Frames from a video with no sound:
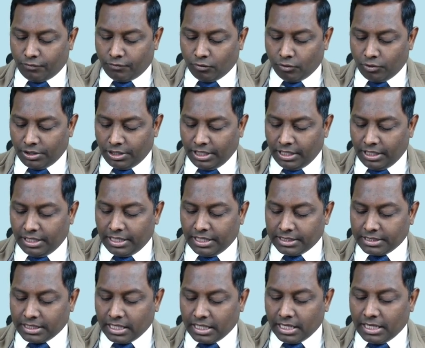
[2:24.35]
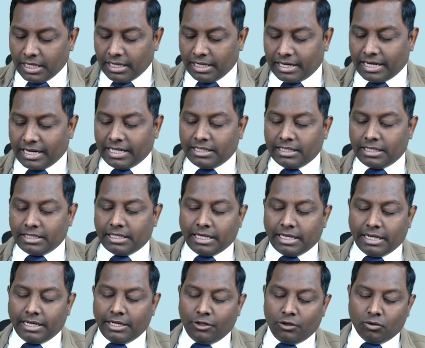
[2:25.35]
14 days rather
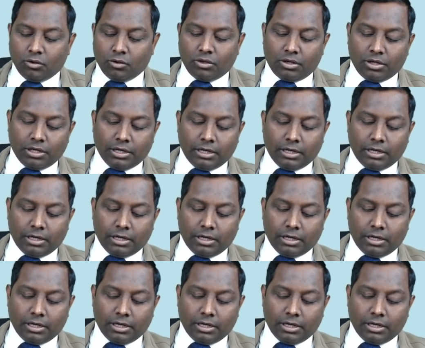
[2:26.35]
than your